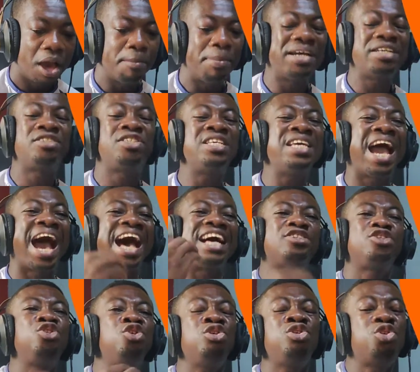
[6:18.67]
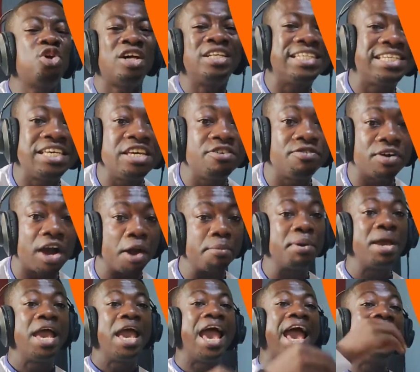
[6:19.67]
But you see, as you don't give
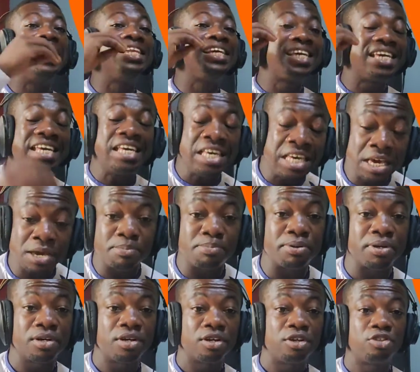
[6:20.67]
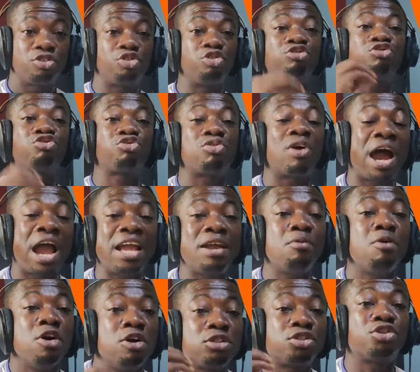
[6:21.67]
up and keep to
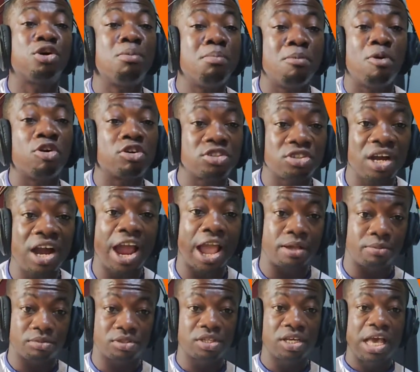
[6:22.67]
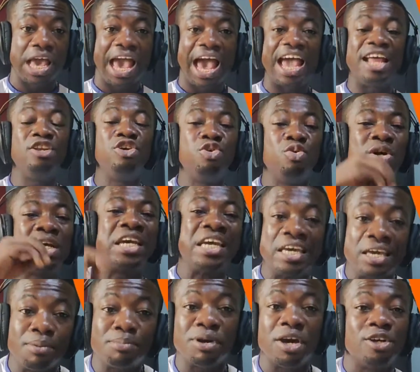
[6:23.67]
try some more times, and you
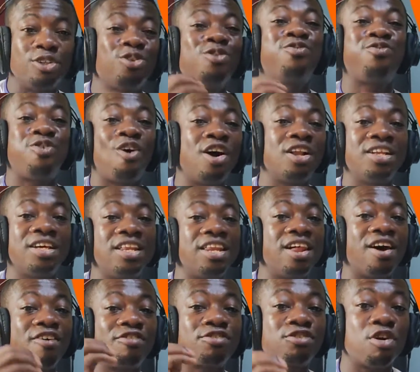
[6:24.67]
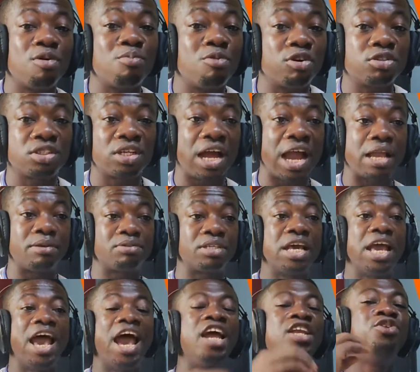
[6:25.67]
keep to fall in love some more times,
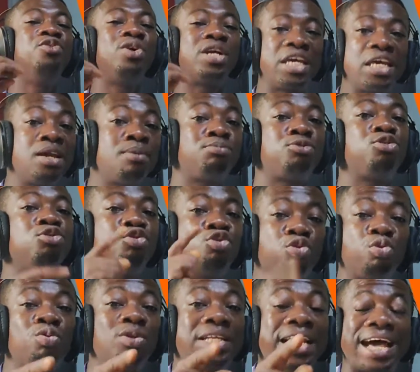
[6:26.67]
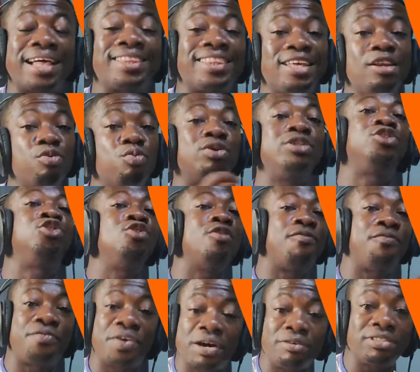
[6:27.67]
and you keep to do that thing which you
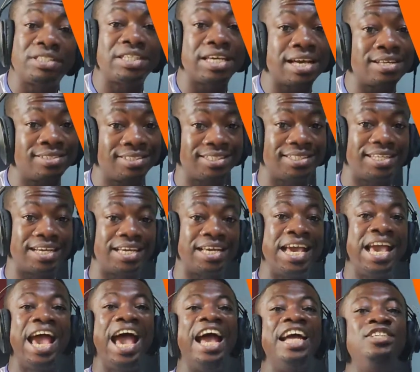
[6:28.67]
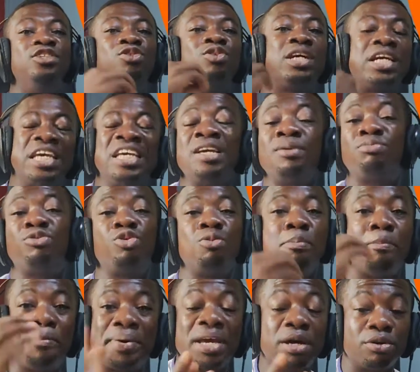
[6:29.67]
failed yesterday, and you keep
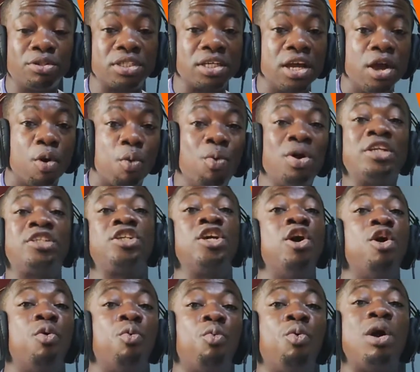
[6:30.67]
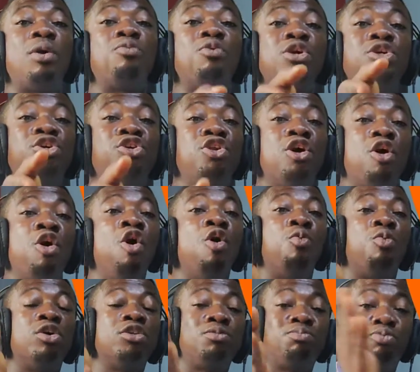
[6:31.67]
to build which
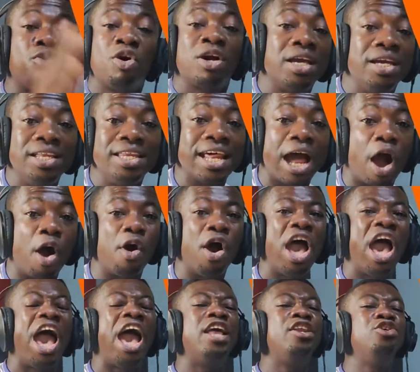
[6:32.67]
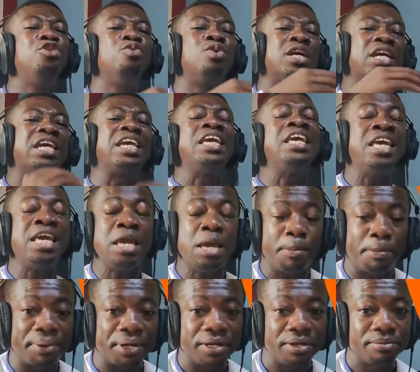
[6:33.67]
was broken down, and you
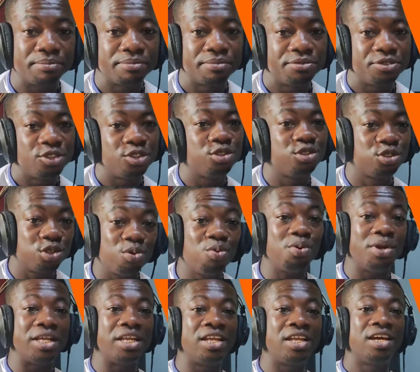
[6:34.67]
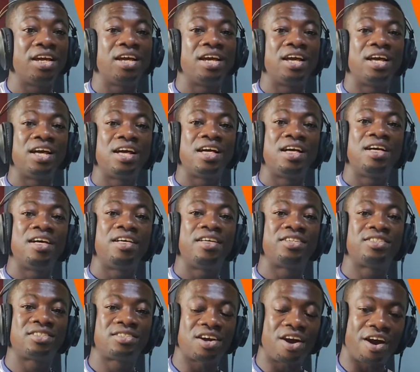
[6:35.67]
keep doing
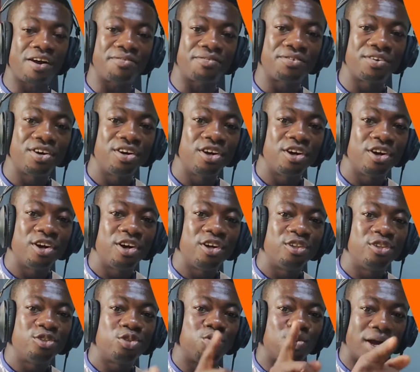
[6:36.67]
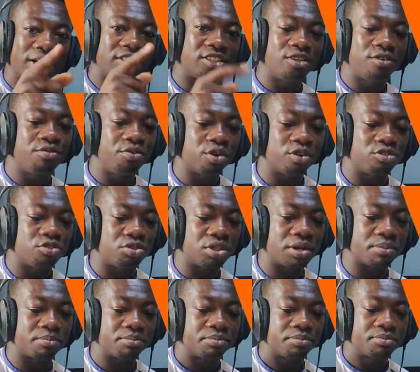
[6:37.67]
stuff to achieve your
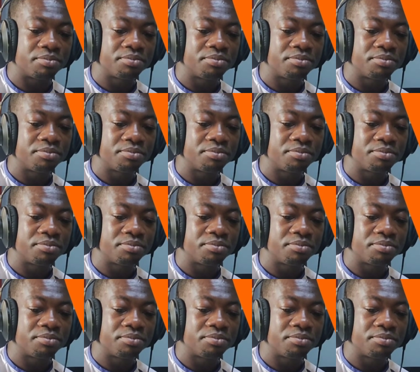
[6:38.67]
dream,